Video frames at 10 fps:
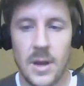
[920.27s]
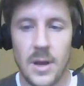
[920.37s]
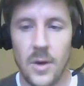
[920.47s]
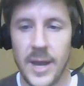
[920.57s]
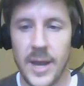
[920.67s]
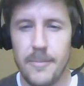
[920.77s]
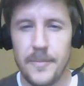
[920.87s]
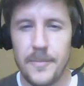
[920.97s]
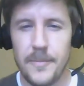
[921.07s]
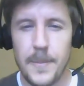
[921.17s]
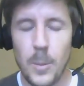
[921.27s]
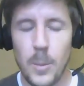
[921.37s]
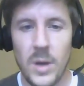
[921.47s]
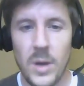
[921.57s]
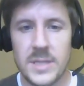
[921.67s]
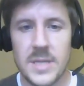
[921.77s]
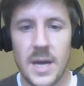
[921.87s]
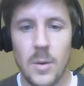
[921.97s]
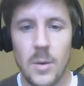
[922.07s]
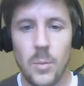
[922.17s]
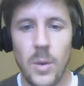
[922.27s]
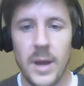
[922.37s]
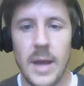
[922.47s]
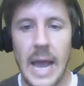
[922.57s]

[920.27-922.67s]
Okay? What uh what